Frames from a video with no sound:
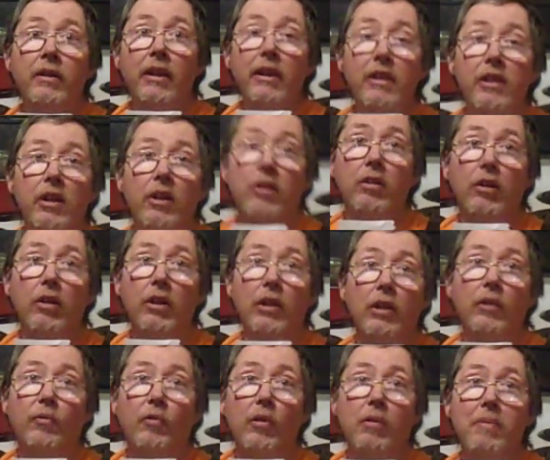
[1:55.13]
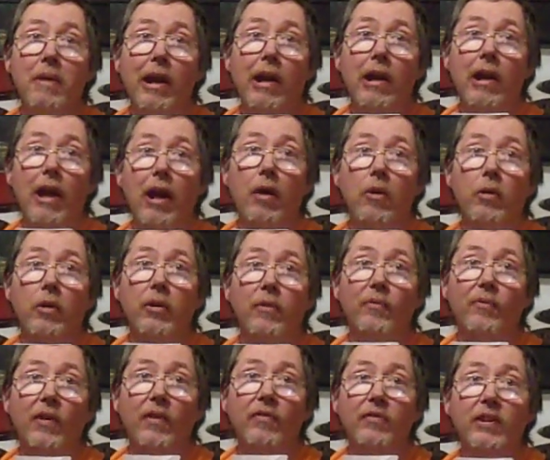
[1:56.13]
Then you cook it for about 1 hour
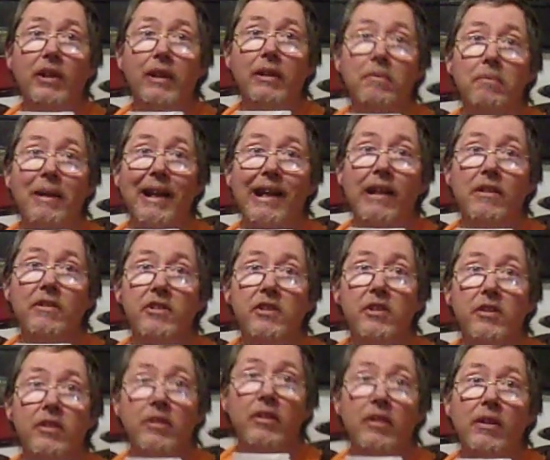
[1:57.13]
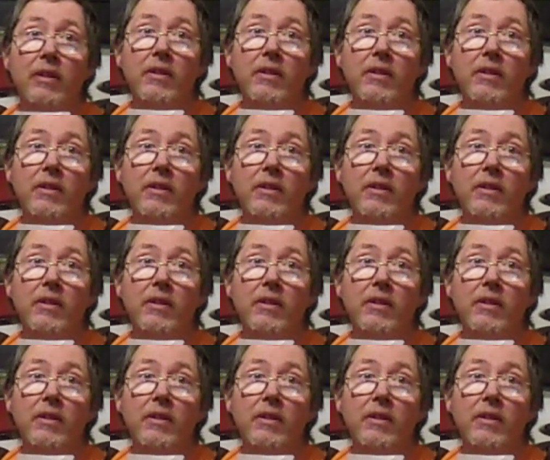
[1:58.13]
and 15 minutes.